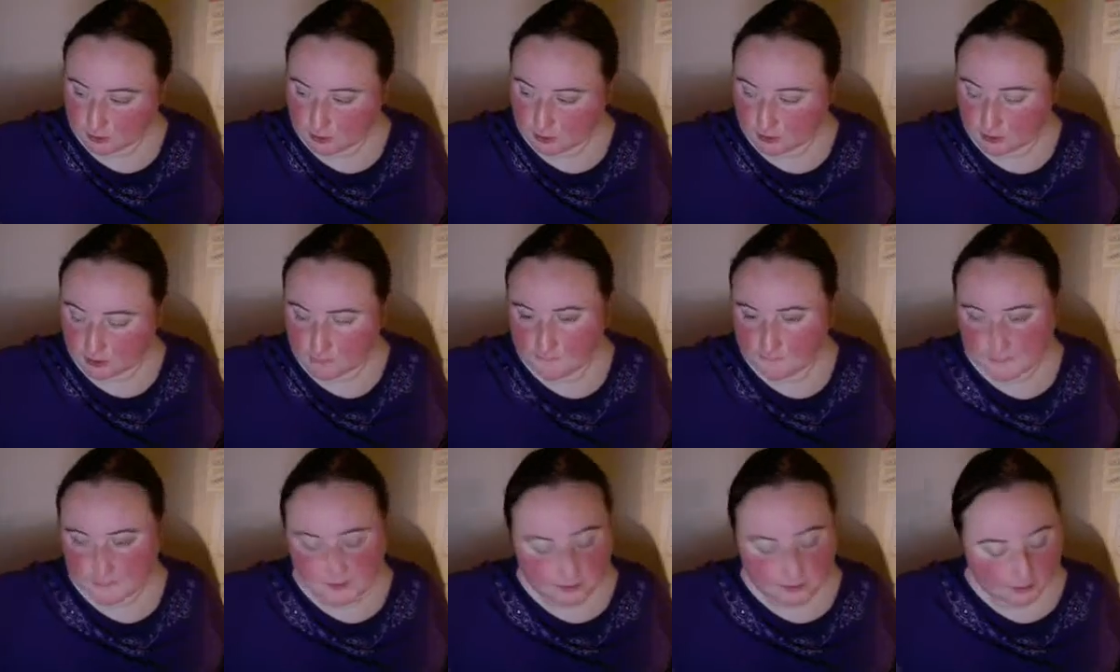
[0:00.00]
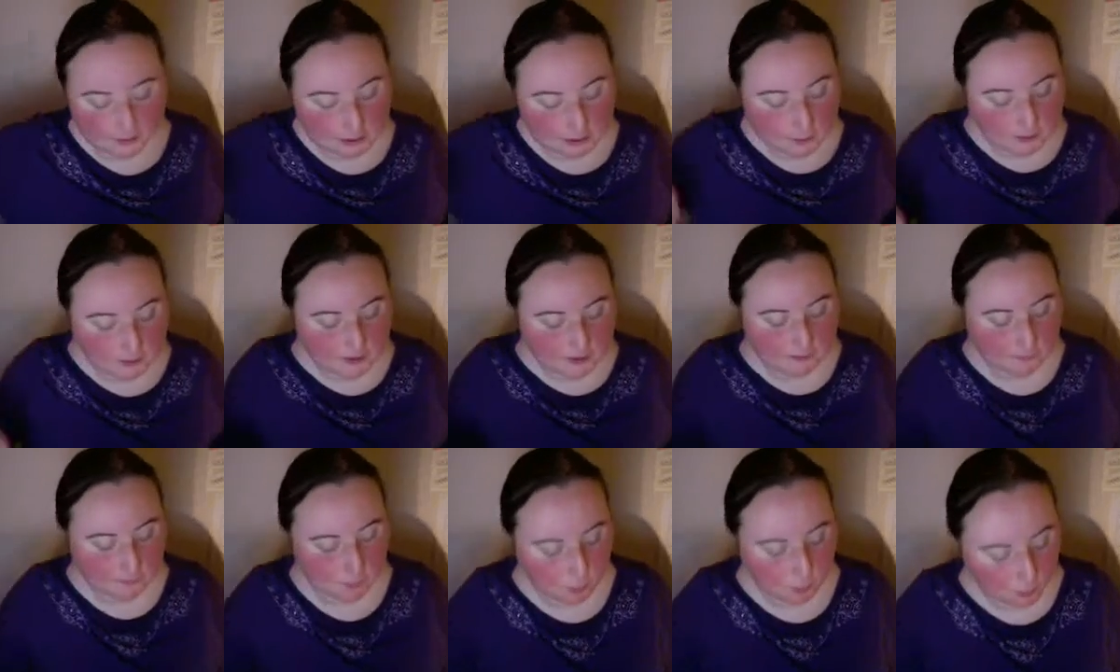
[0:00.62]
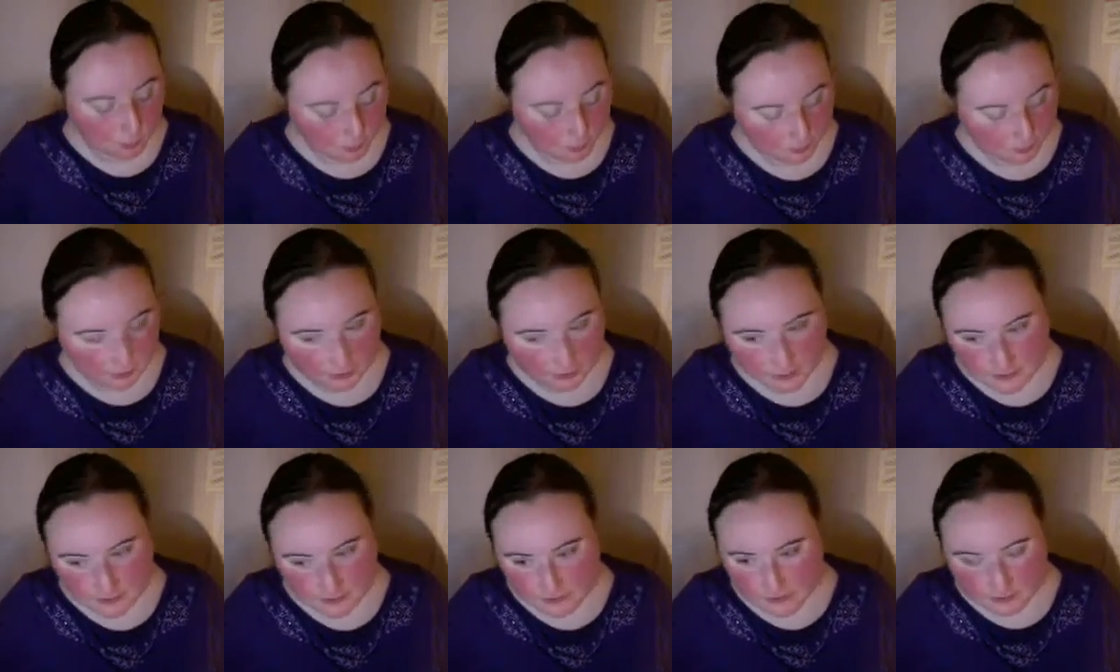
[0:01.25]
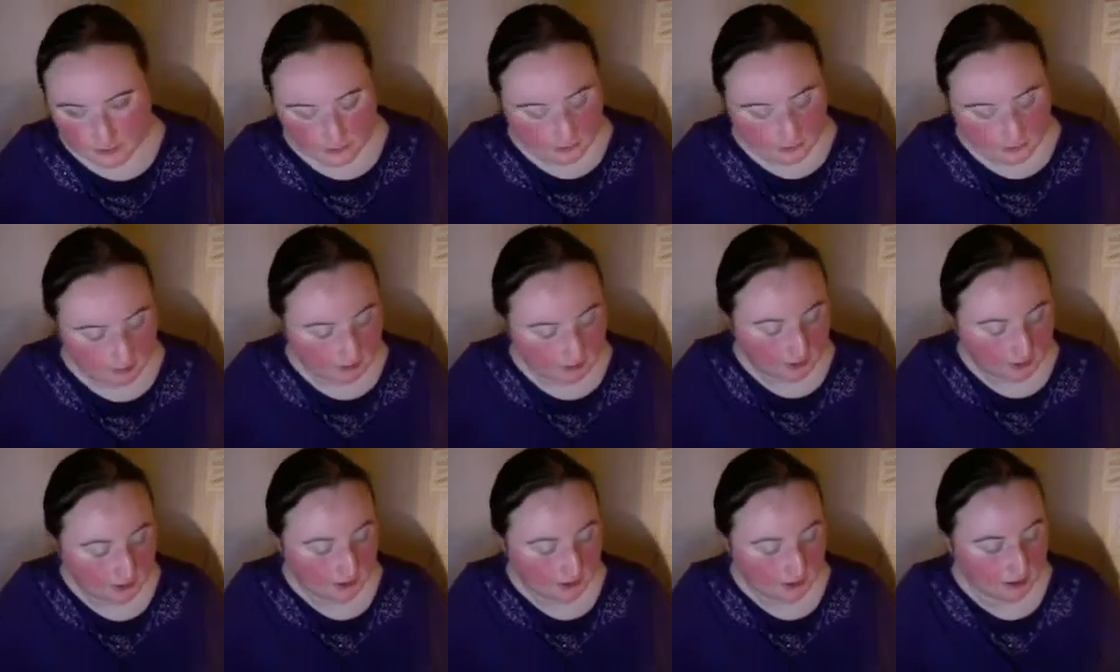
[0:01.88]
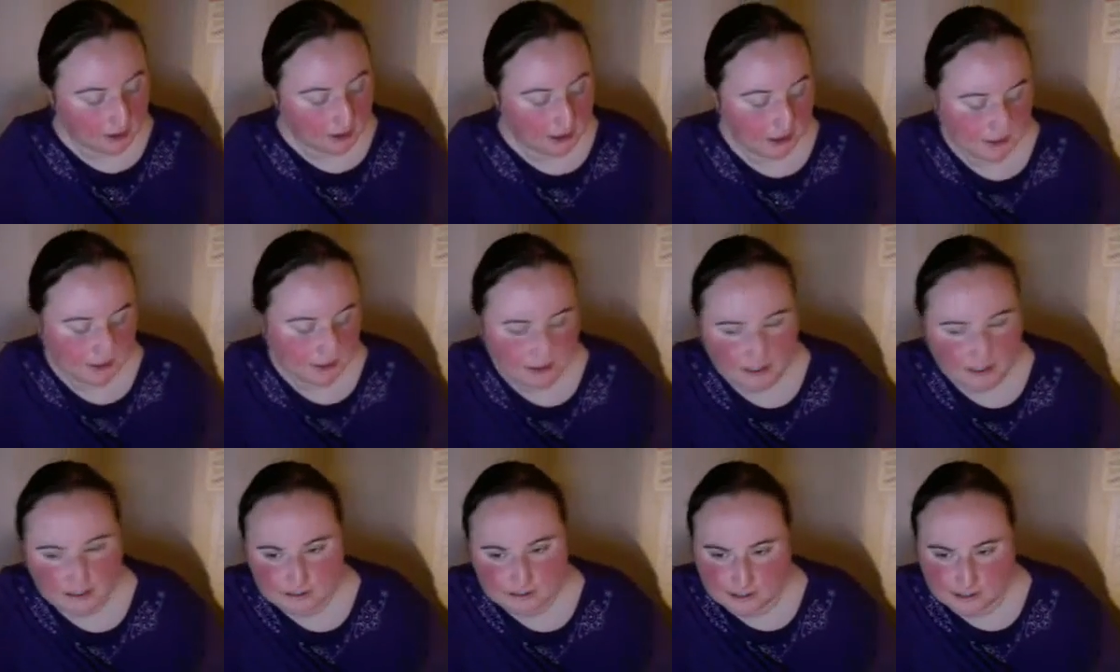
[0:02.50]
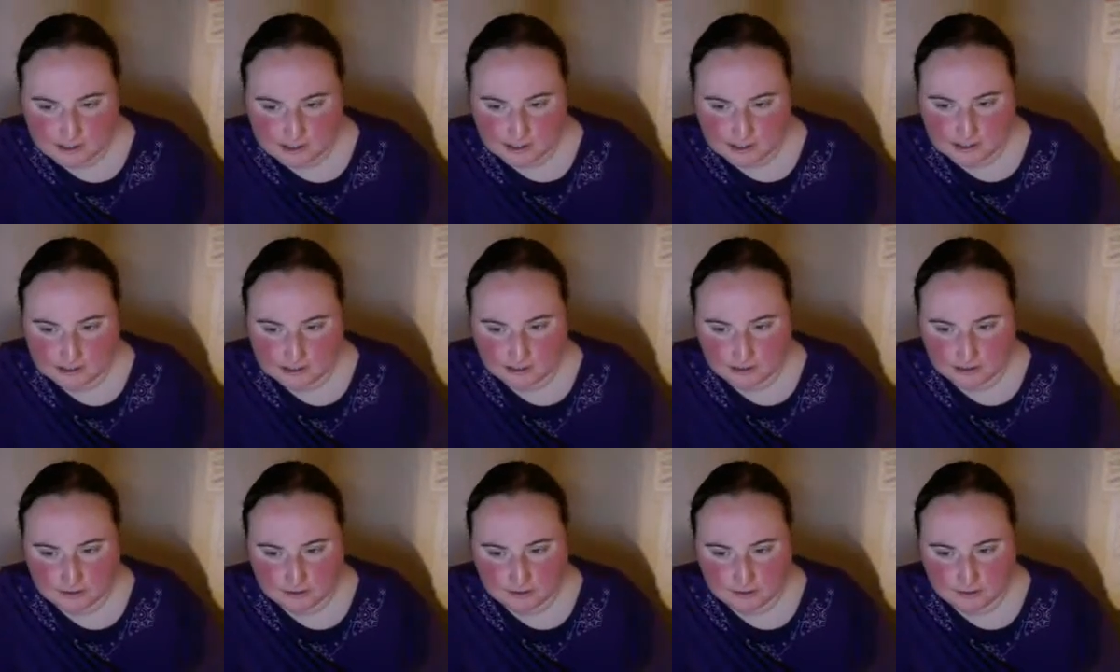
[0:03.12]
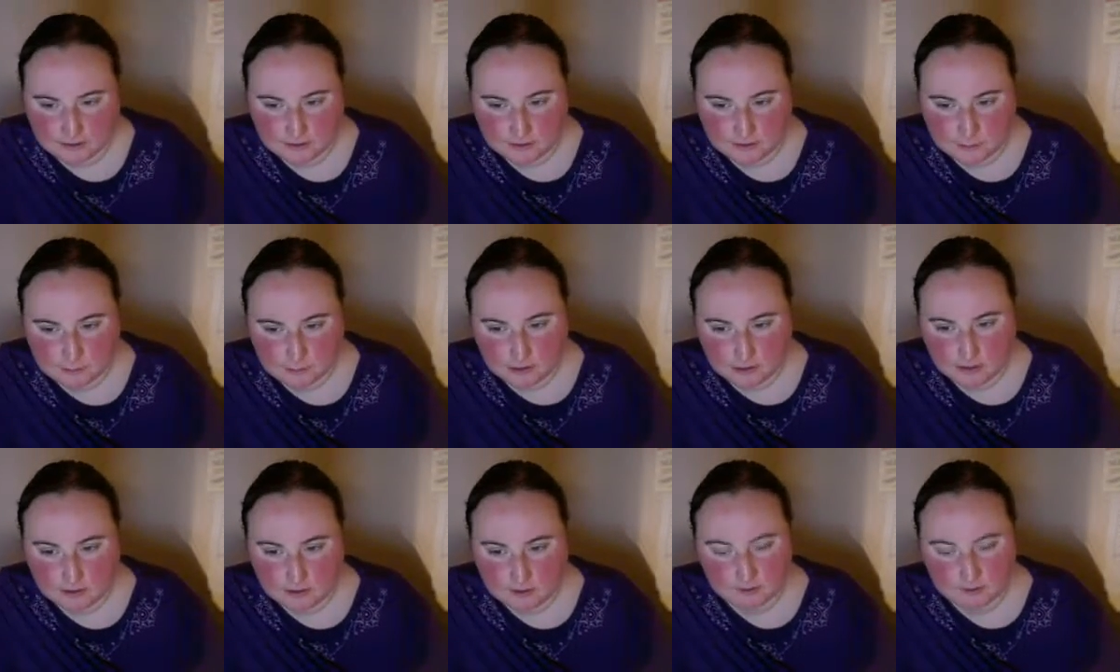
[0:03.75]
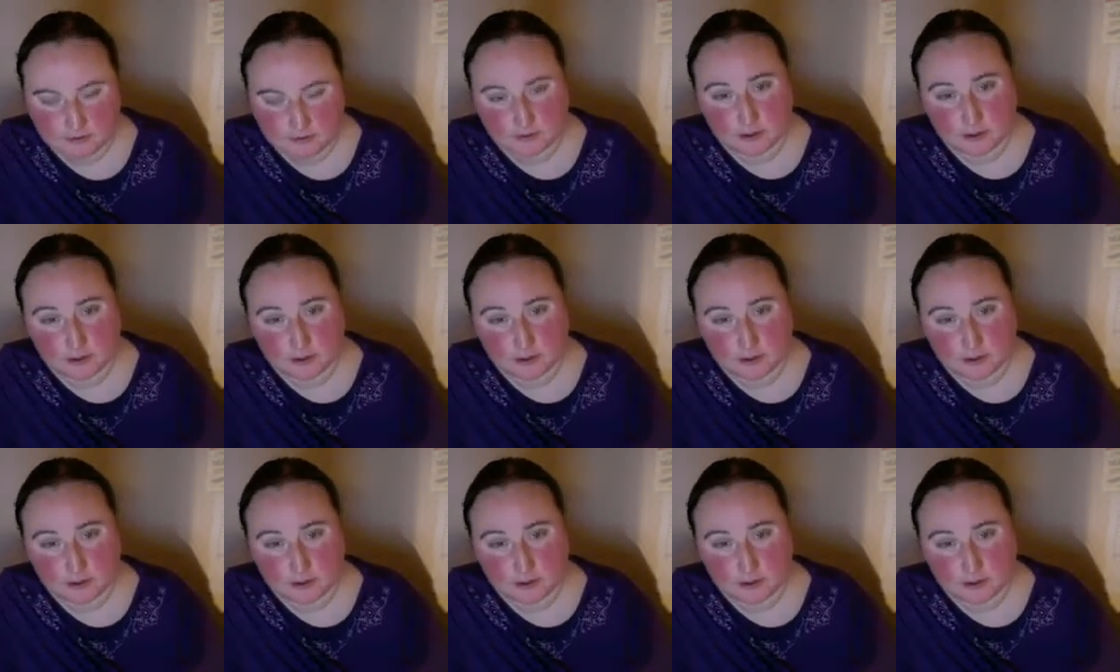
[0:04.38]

So then I went to Borders, and they had like a clearance bin.